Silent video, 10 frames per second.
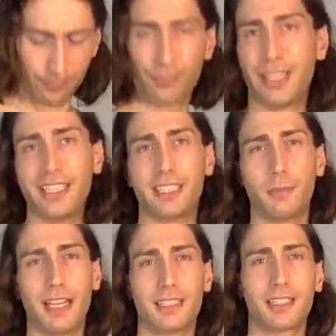pleats,
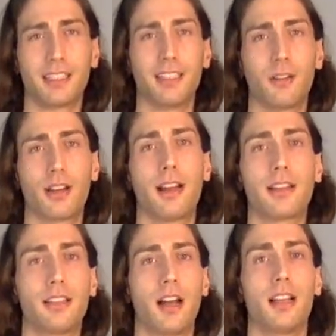basically, or like
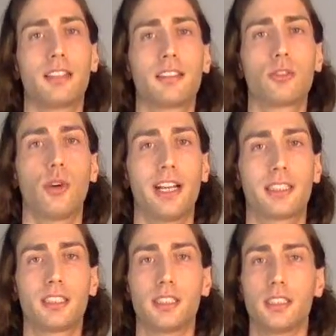nice
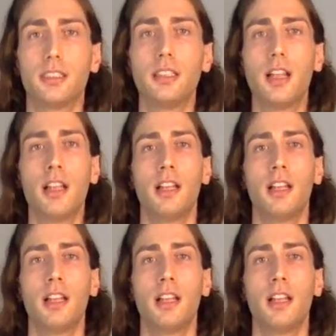traction.